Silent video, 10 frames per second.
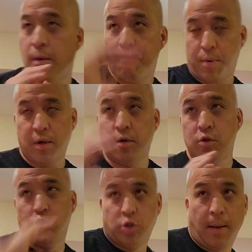the
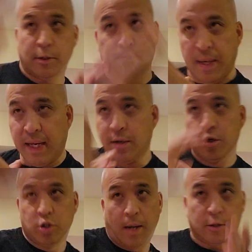chop spade,
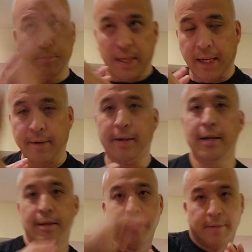
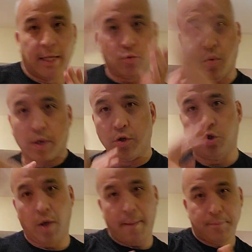okay? That's one,
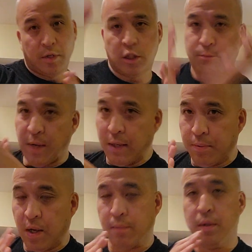chop spade
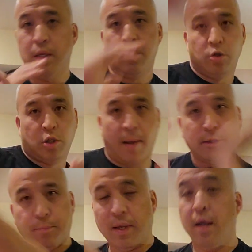palm, chop
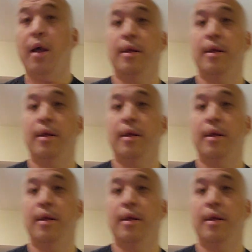spade.